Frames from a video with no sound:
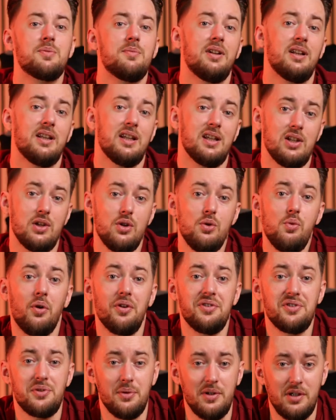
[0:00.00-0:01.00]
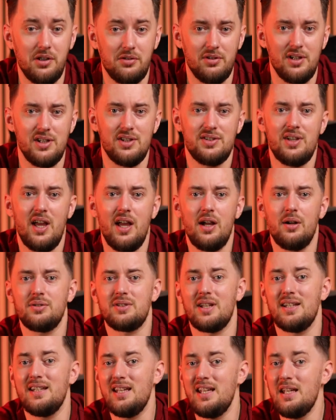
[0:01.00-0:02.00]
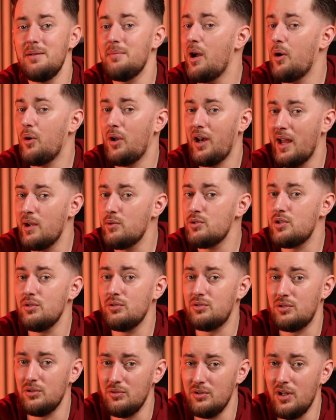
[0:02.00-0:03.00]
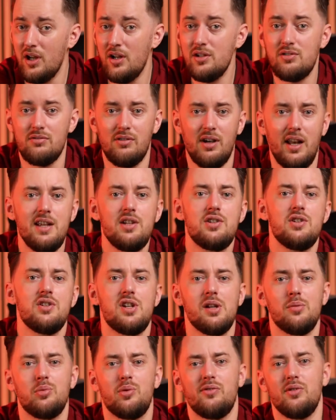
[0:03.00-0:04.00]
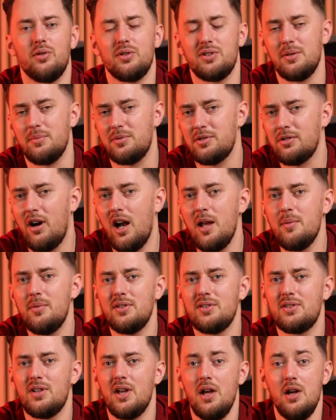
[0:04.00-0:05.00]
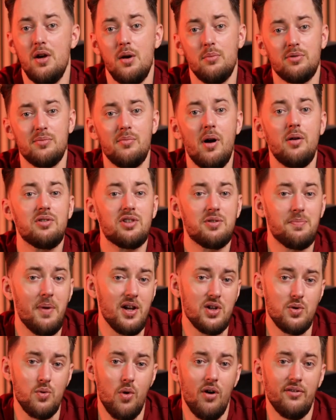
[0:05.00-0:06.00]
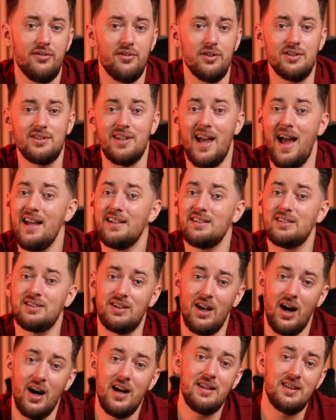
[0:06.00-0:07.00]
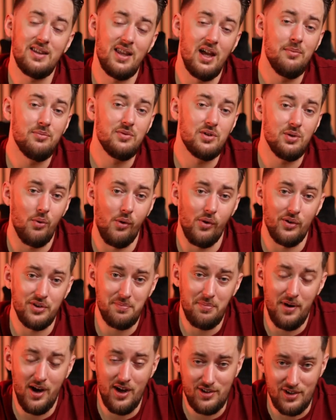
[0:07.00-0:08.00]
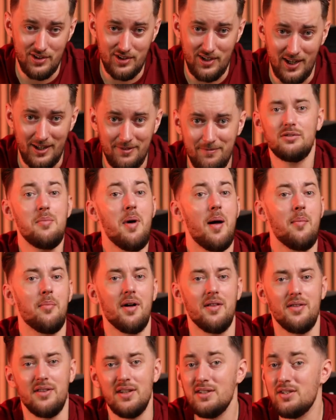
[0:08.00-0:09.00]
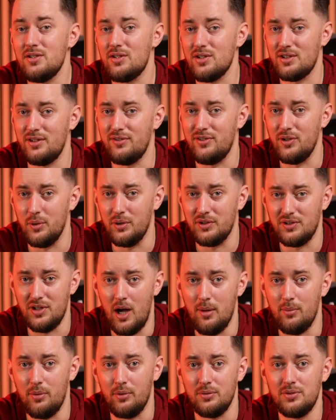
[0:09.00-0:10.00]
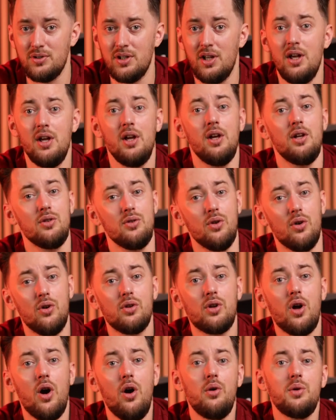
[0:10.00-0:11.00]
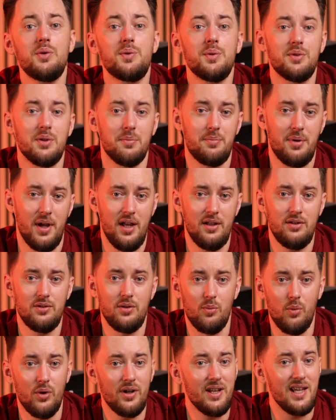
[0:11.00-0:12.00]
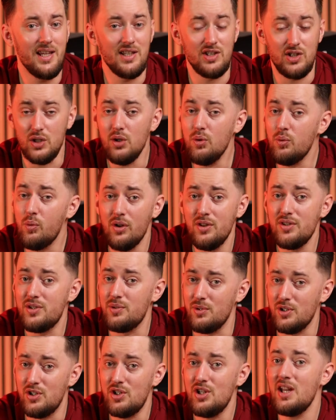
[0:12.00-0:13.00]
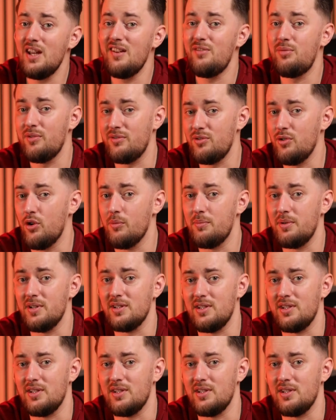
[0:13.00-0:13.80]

Ultimately, you want to increase sales, and email allows you to nurture relationships with your subscribers, promote special offers, and guide them towards purchasing. Remember, these are just a few examples. Your goals will depend on what it is you want to achieve with your